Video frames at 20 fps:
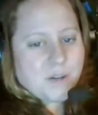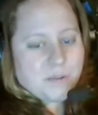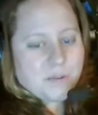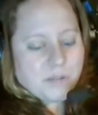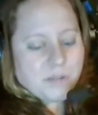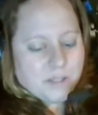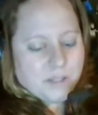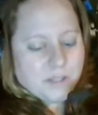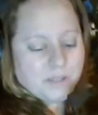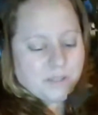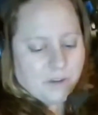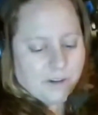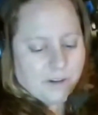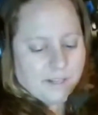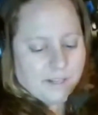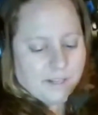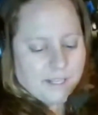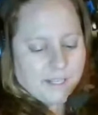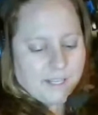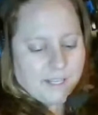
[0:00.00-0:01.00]
really
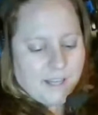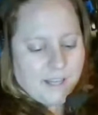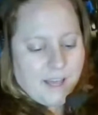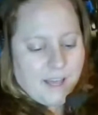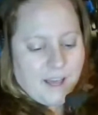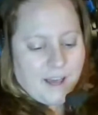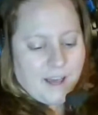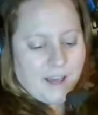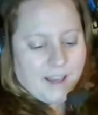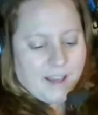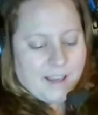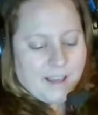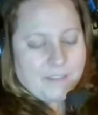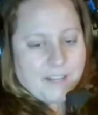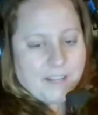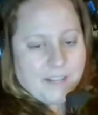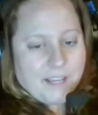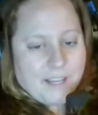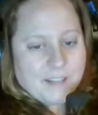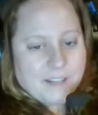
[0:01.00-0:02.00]
foggy. I haven't
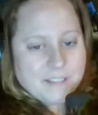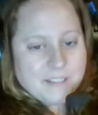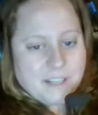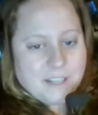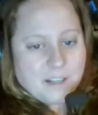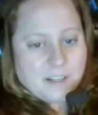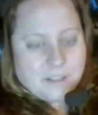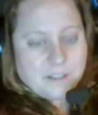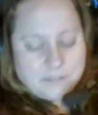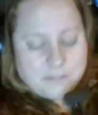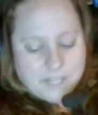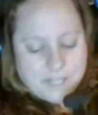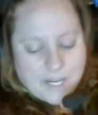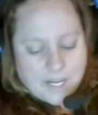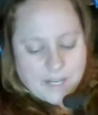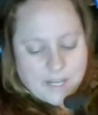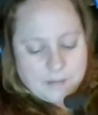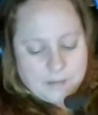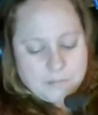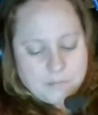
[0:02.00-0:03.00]
had a ton of
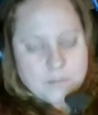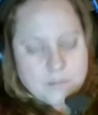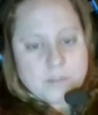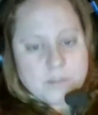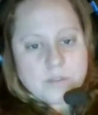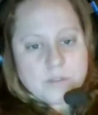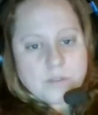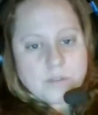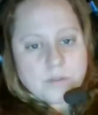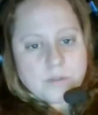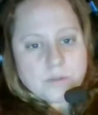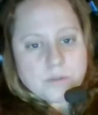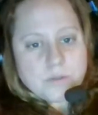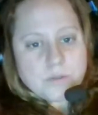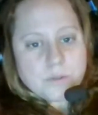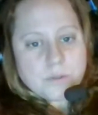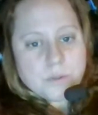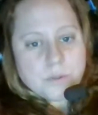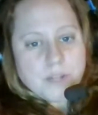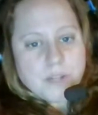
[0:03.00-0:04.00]
time to
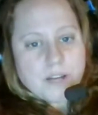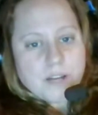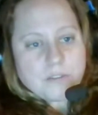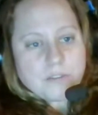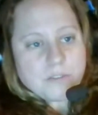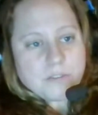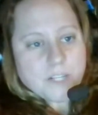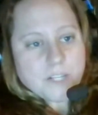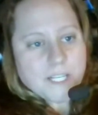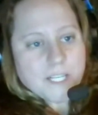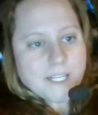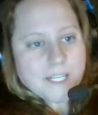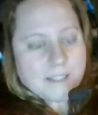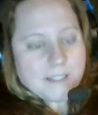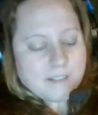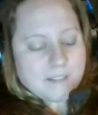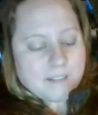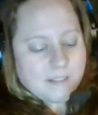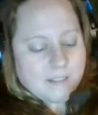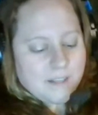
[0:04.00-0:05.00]
do a lot of
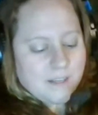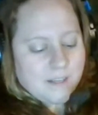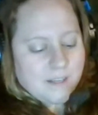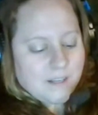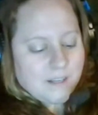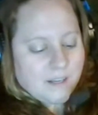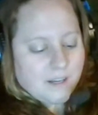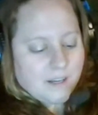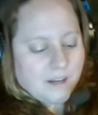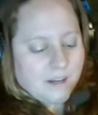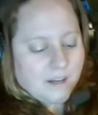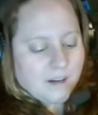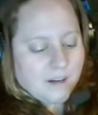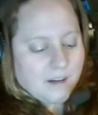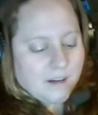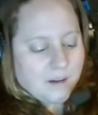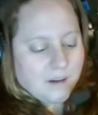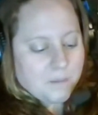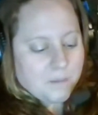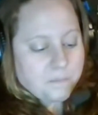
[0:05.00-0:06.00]
reading,
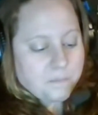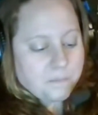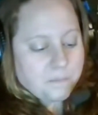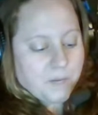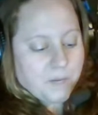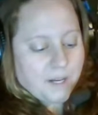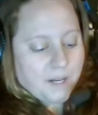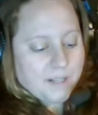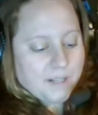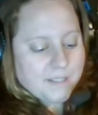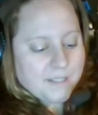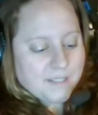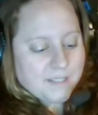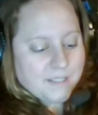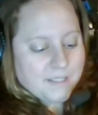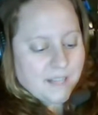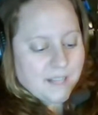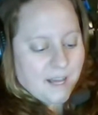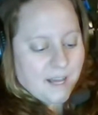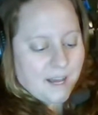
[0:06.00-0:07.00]

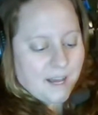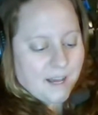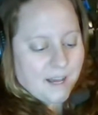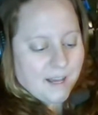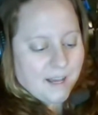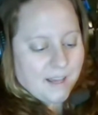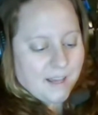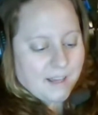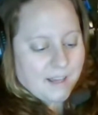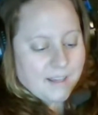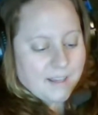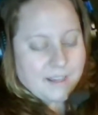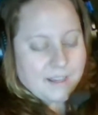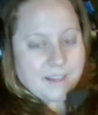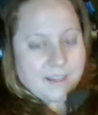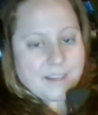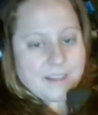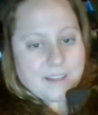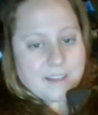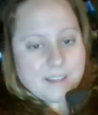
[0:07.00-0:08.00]
but I
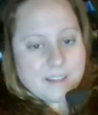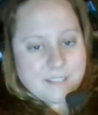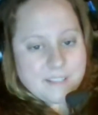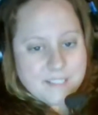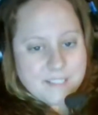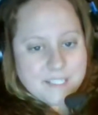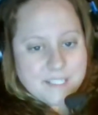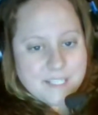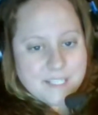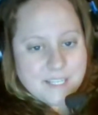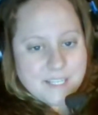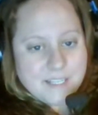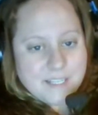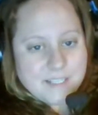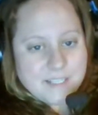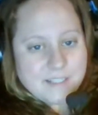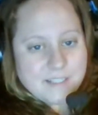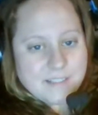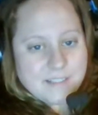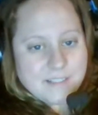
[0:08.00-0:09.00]

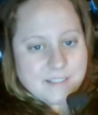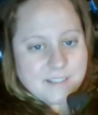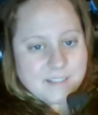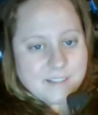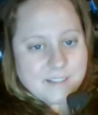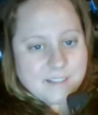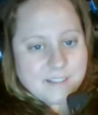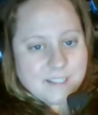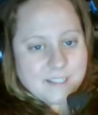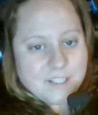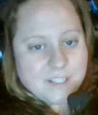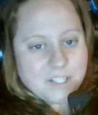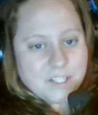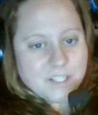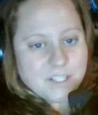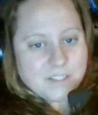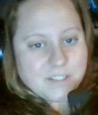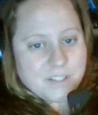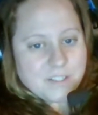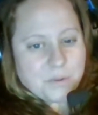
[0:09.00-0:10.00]
did get a
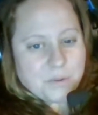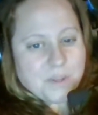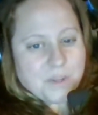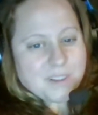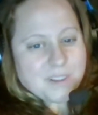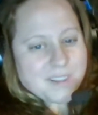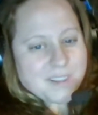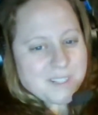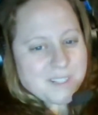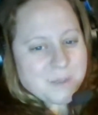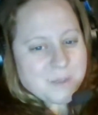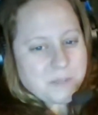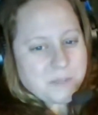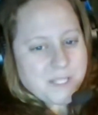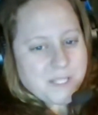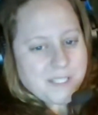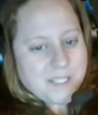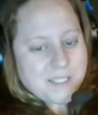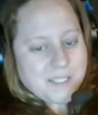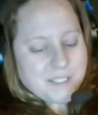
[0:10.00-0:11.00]
chance to do a little
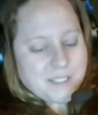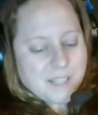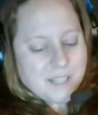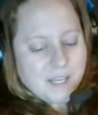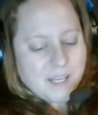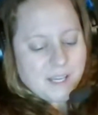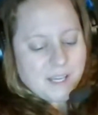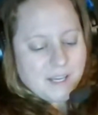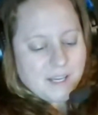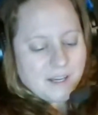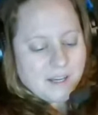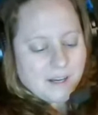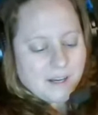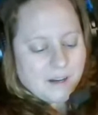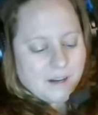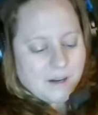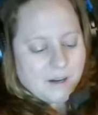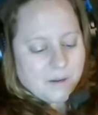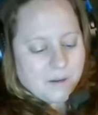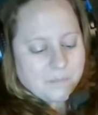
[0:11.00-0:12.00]
bit.
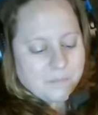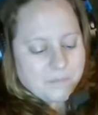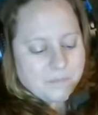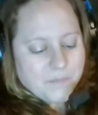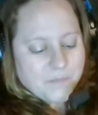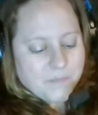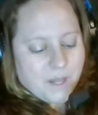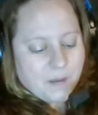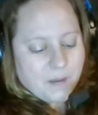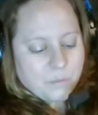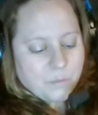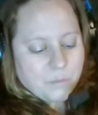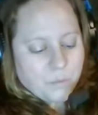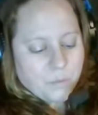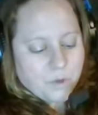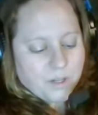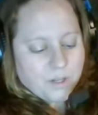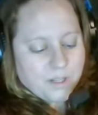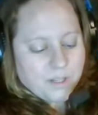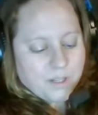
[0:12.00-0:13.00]
I'm
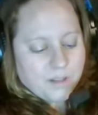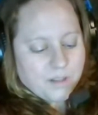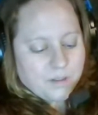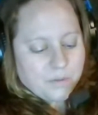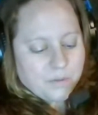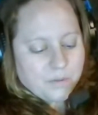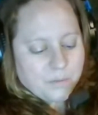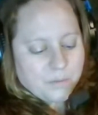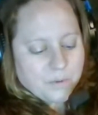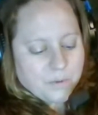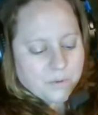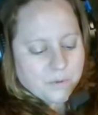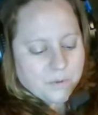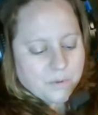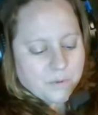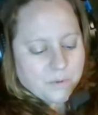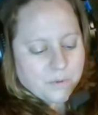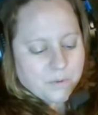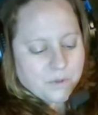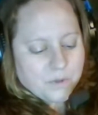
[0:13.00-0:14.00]
working
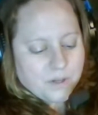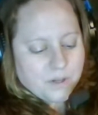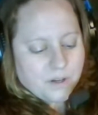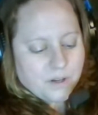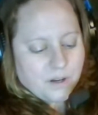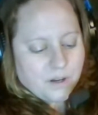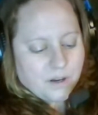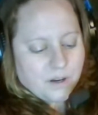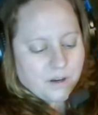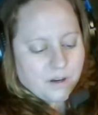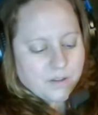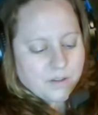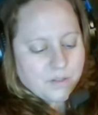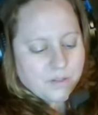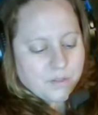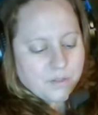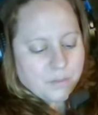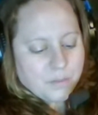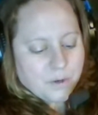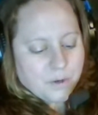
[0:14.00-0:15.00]
through
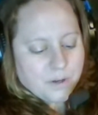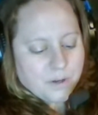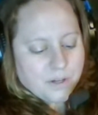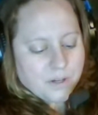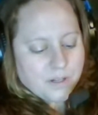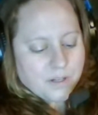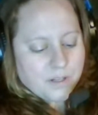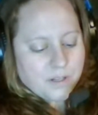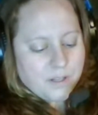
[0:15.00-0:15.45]
the book